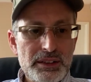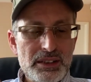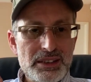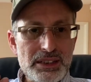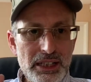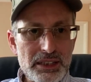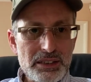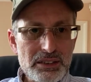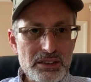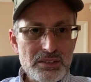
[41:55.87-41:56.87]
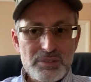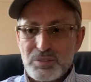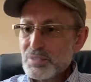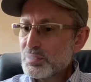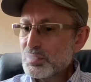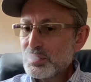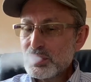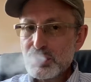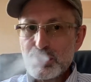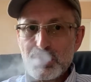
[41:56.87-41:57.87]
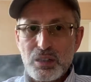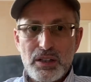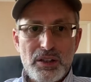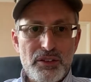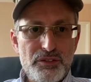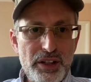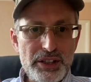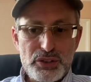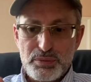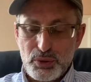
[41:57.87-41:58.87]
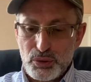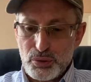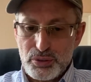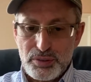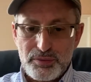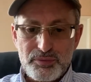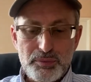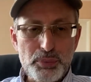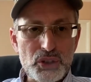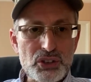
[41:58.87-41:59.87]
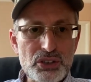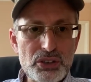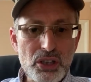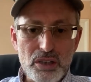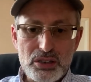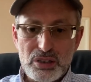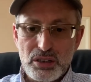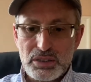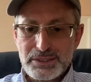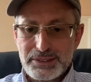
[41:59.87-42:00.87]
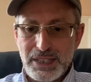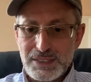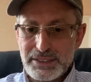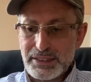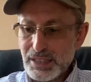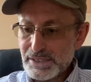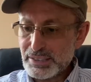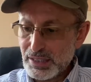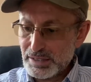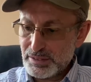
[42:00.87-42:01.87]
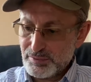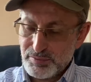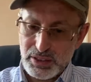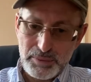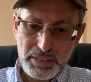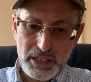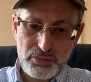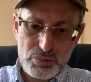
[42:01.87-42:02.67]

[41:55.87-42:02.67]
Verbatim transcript: silent very smooth but not tight tight tight let me give you